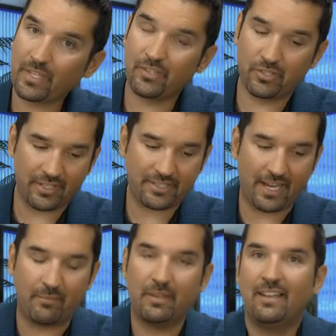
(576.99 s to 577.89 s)
So this
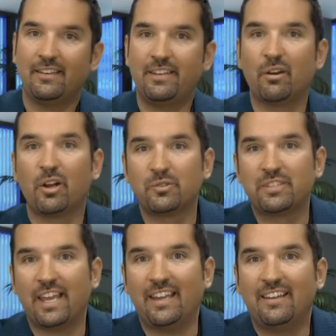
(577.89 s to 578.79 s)
time, dear
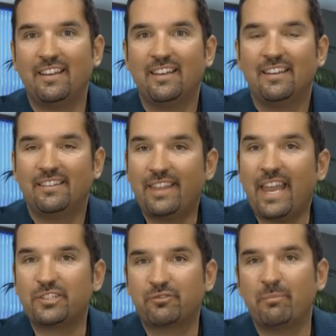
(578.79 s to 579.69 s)
Jose,
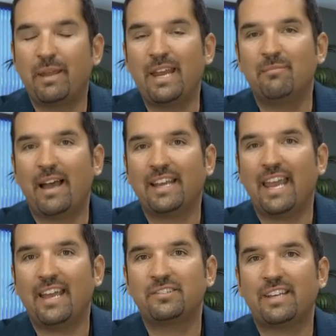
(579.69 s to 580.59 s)
thanks for being my
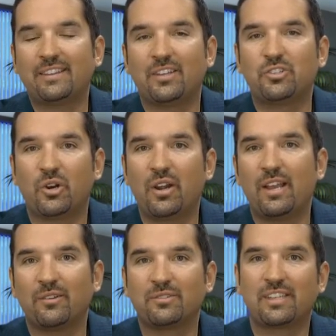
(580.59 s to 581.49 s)
guest at the Journey
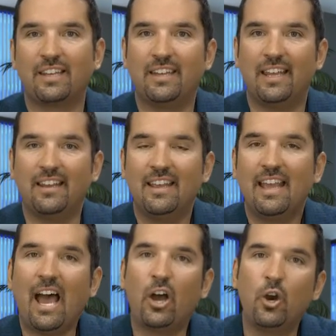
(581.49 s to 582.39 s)
on Sunday.
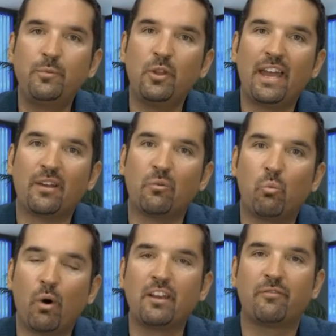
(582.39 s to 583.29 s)
I hope you had a
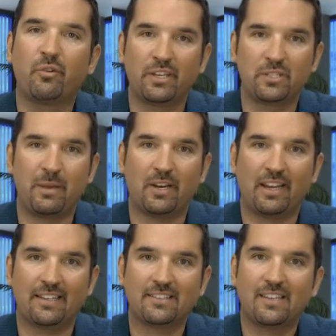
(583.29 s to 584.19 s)
wonderful
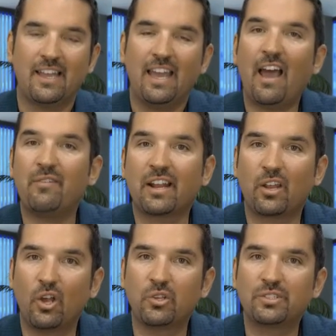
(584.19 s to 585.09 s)
experience. I've
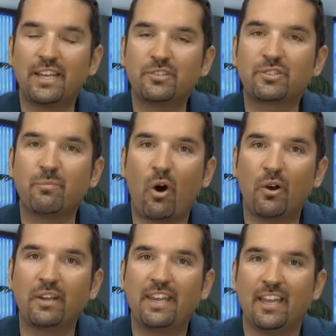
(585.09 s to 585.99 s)
enclosed a
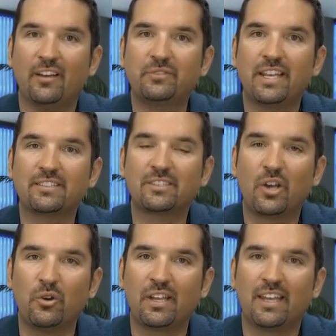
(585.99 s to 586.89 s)
small gift as a
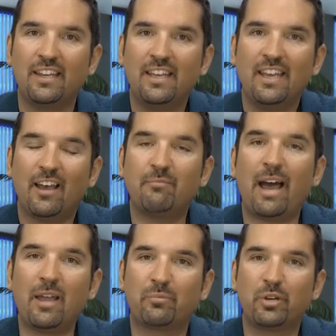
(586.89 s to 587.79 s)
token of
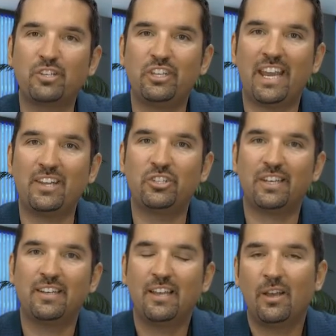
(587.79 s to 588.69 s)
my
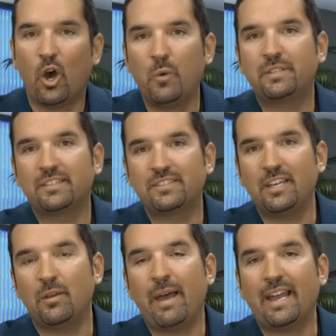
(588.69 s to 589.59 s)
appreciation. Hope to see
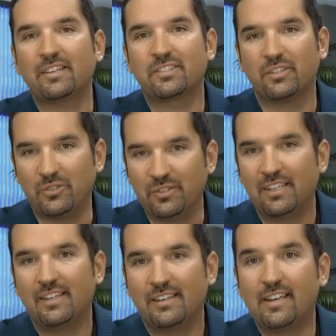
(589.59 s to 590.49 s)
you back soon,
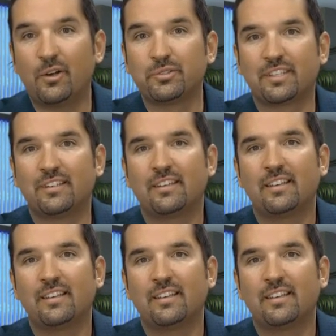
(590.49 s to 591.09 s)
Nelson.